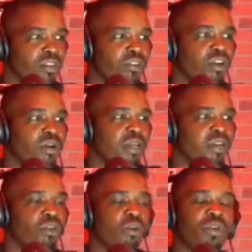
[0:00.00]
you know what I mean,
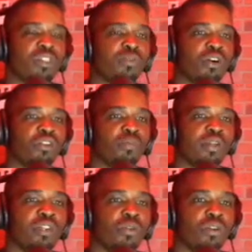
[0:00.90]
what we supposed to
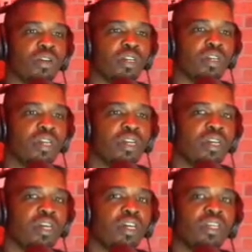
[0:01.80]
be doing.
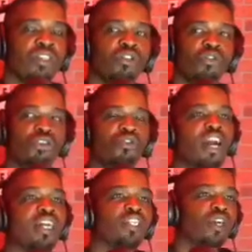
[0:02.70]
You
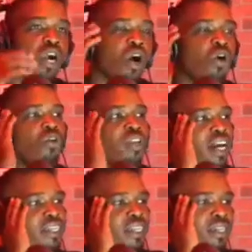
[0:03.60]
got your own
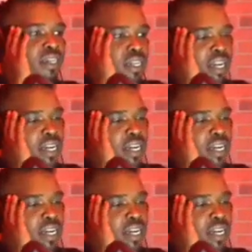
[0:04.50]
idea, and